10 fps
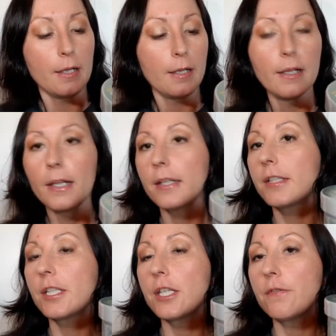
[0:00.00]
And
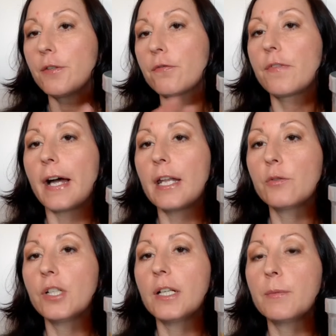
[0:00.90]
if you follow
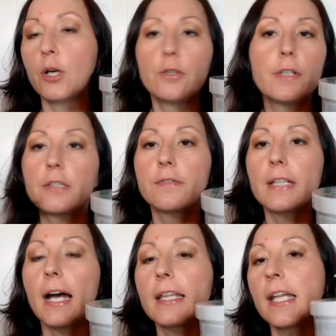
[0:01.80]
them, or even if
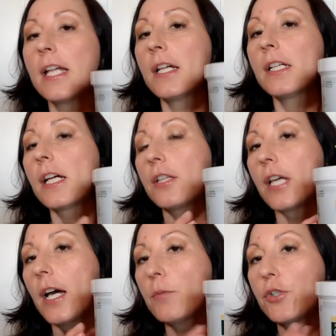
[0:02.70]
not,
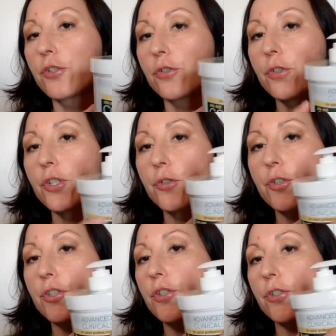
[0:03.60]
I'm sure you
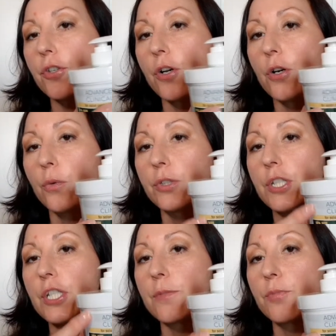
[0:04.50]
saw
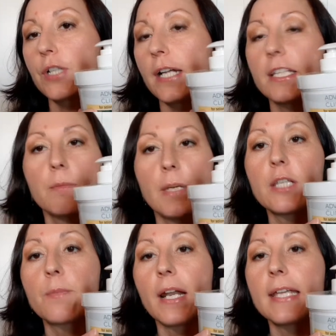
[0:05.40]
this brand in many
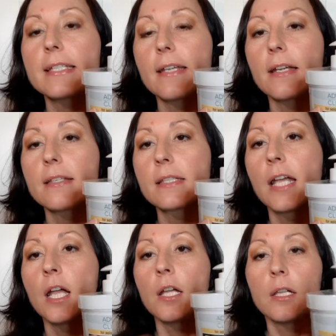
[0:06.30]
places.
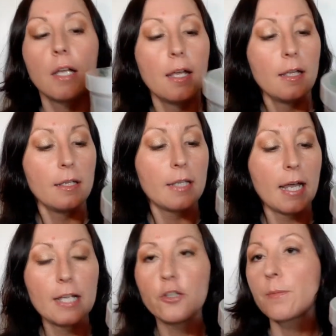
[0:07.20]
And
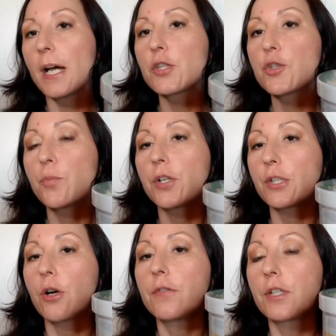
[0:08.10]
I don't mind
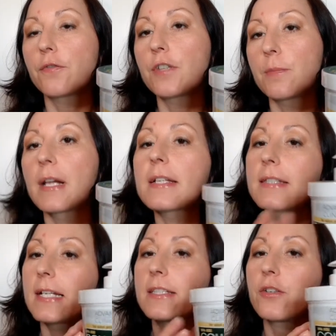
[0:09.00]
supporting other females.
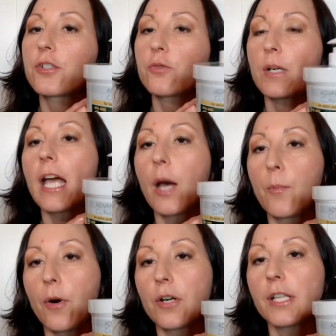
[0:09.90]
That's the reason why I
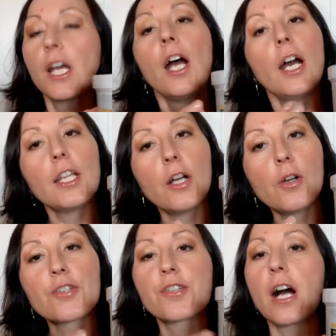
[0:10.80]
bought it. And
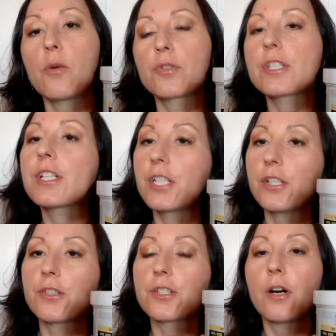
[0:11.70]
also, I was
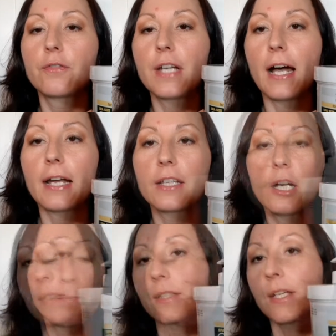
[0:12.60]
curious of the
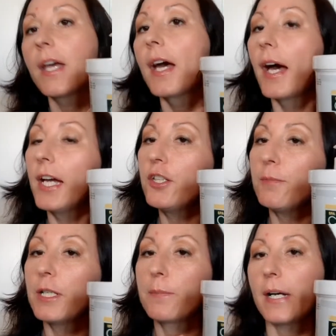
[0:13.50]
item. I don't
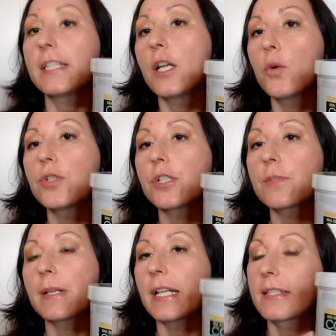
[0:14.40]
mind body lotions,
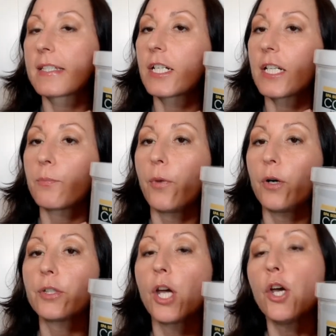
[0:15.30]
but at certain
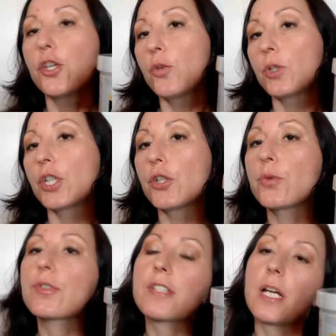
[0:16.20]
point, you wanna
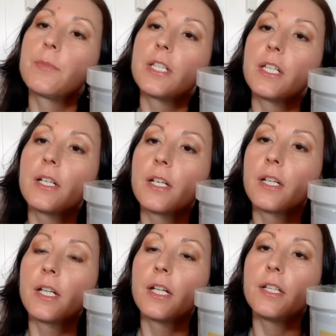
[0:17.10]
use something
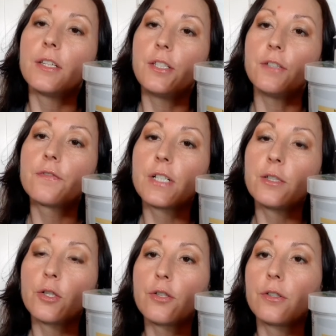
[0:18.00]

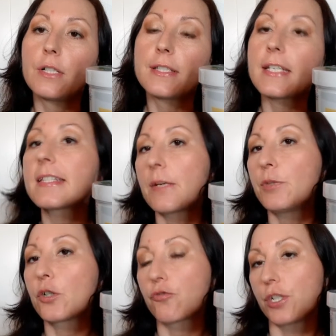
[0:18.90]
different, or let's say
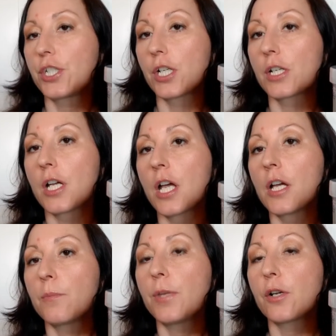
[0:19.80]
something richer,
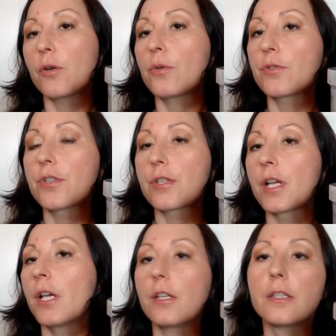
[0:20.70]
because
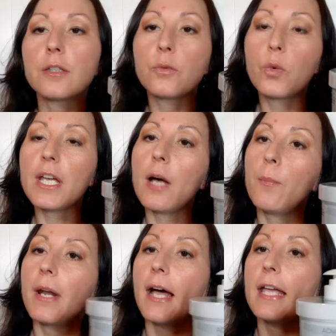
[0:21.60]
we
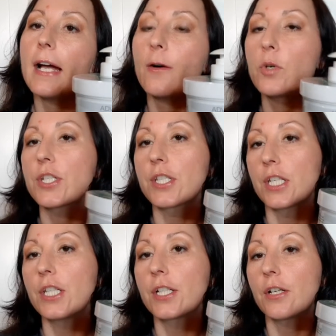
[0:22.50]
apply our
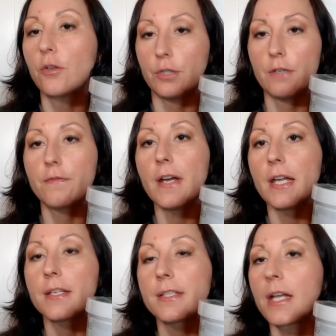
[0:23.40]
skincare on the
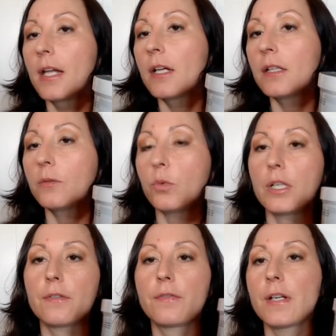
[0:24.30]
face
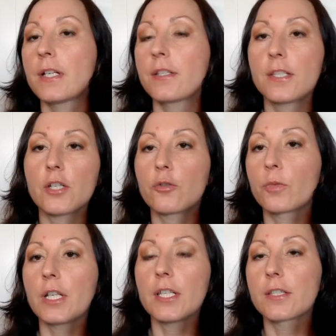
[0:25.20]
with serum,
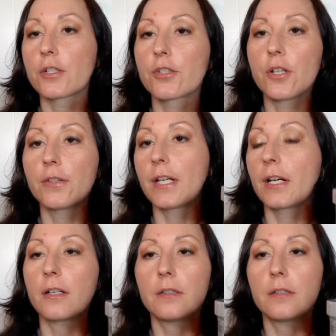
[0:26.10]
cleanser, toner,